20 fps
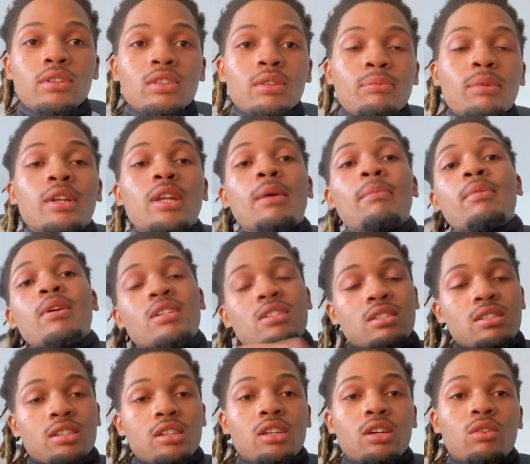to make that
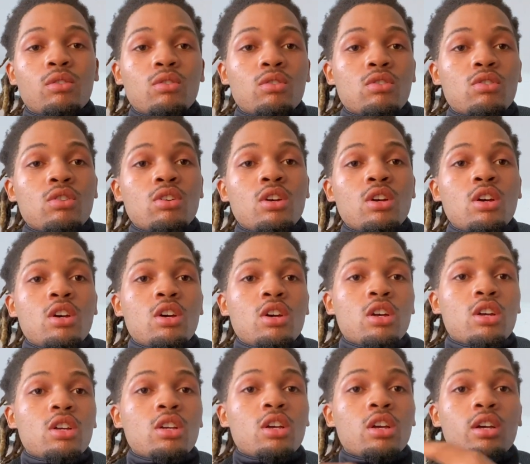business account.
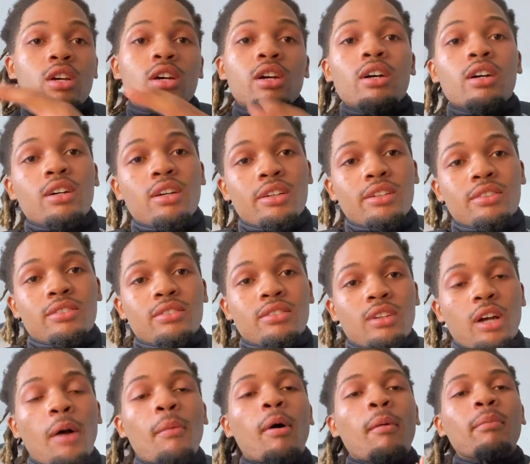Cause
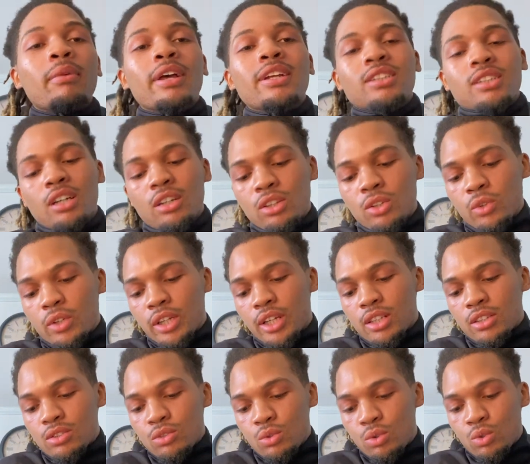I'm gonna let y'all know that
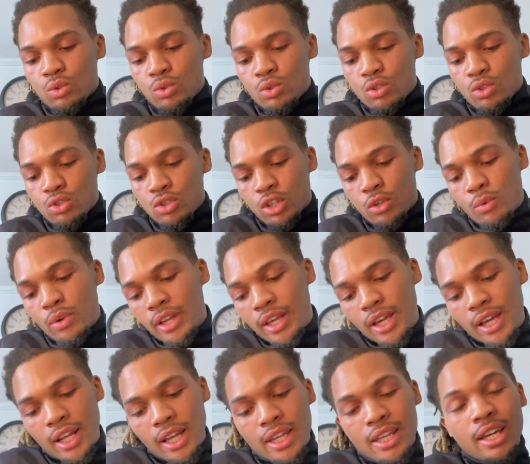too. So you wanna have
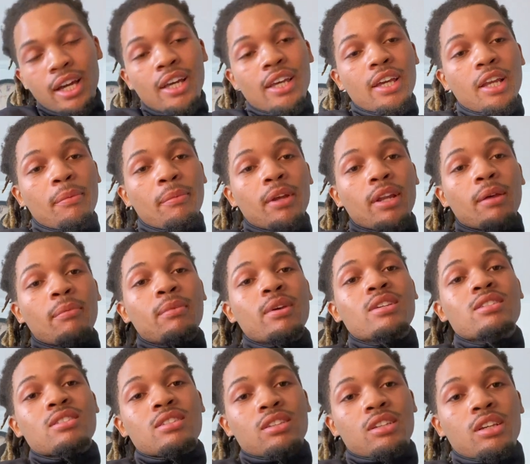that EIN to make that
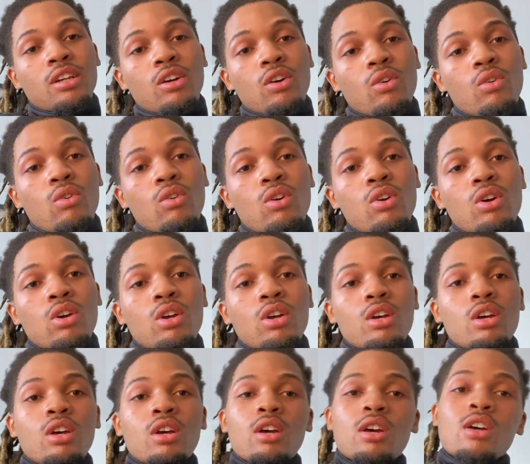business account.
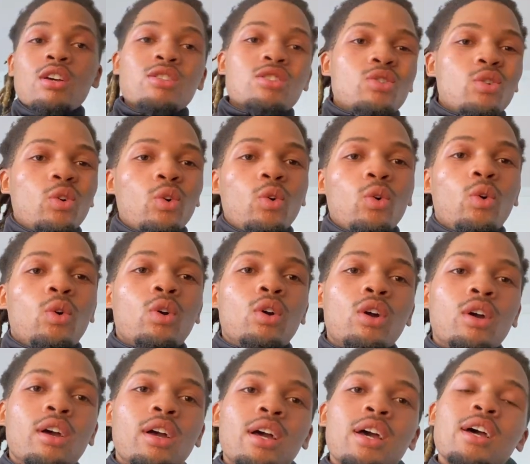So
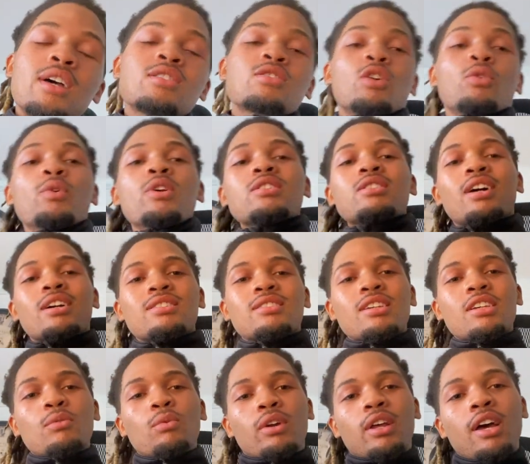the reason I say
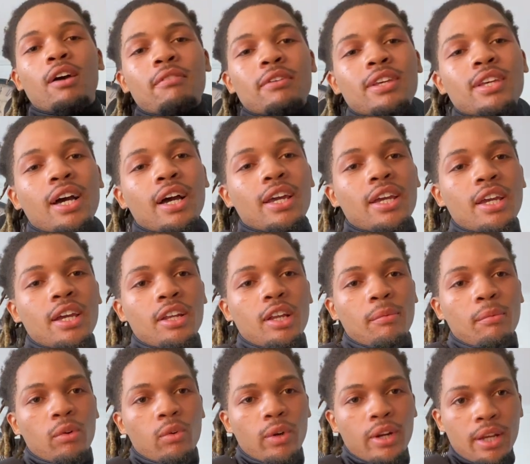you wanna have an EIN
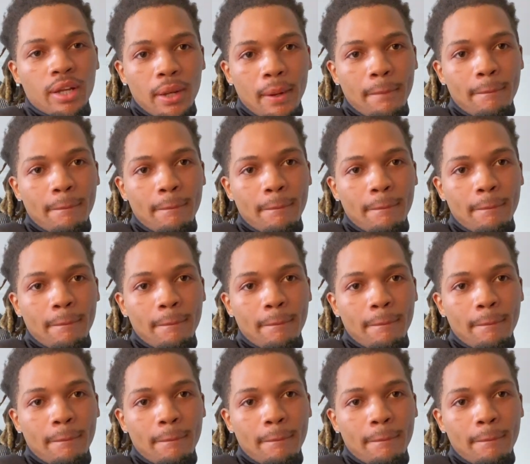number, right?